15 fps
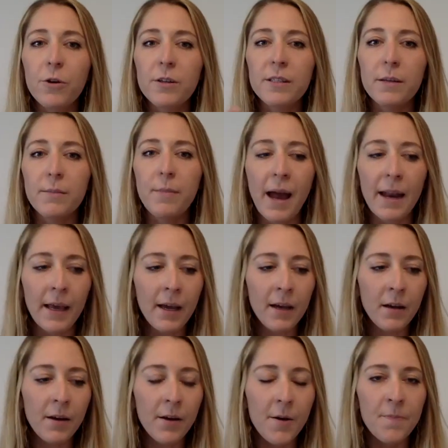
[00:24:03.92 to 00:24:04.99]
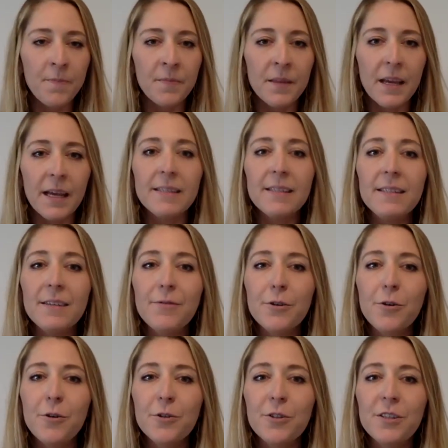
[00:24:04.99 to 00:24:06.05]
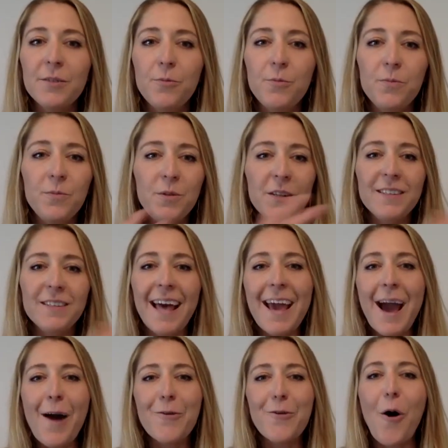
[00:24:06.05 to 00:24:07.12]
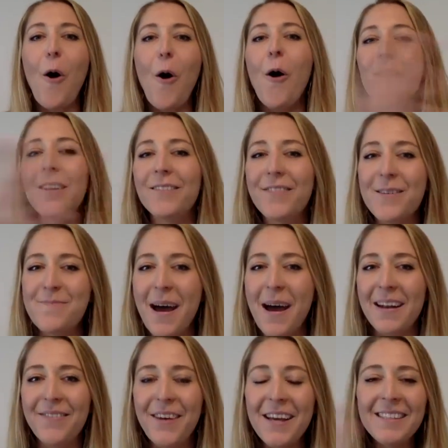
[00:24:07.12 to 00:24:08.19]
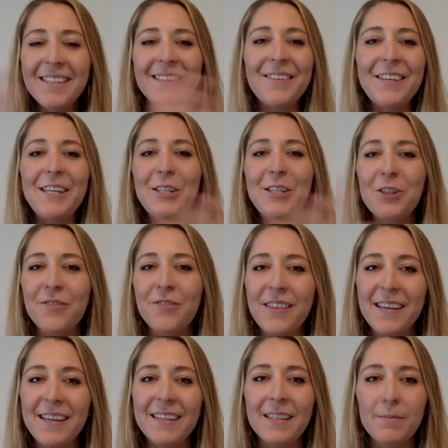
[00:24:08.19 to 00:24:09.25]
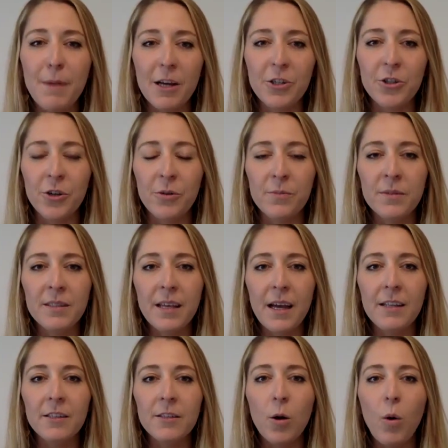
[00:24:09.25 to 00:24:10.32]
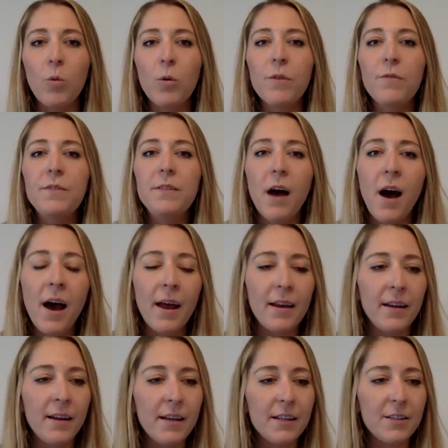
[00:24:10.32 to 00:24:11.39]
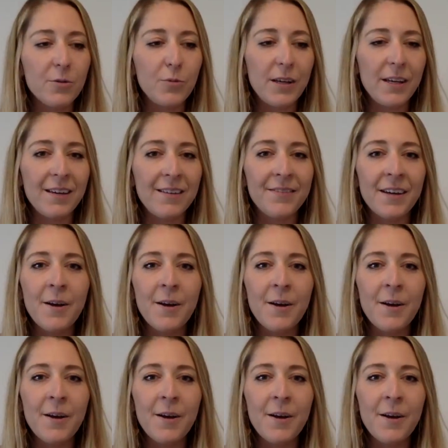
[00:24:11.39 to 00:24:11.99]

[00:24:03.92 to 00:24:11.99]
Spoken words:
Sigmatic, it's difficult to lay out all of the benefits of each of these mushrooms. And so what we've done is we've